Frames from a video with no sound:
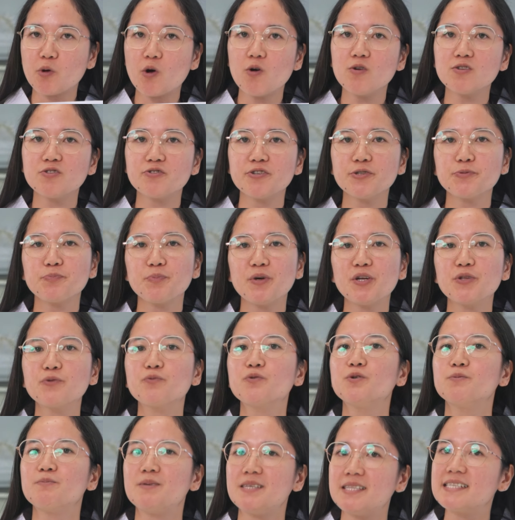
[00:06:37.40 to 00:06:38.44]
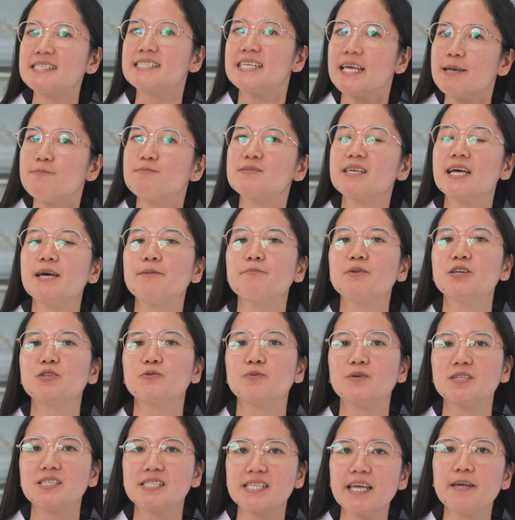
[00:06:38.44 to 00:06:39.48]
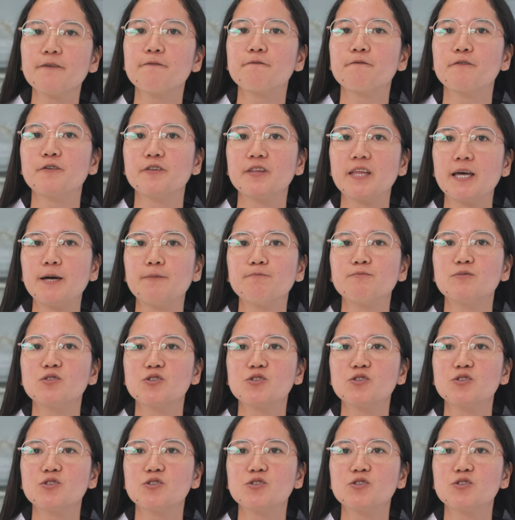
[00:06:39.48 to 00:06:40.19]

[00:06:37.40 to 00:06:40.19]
cold treatment will be the same time it will take for them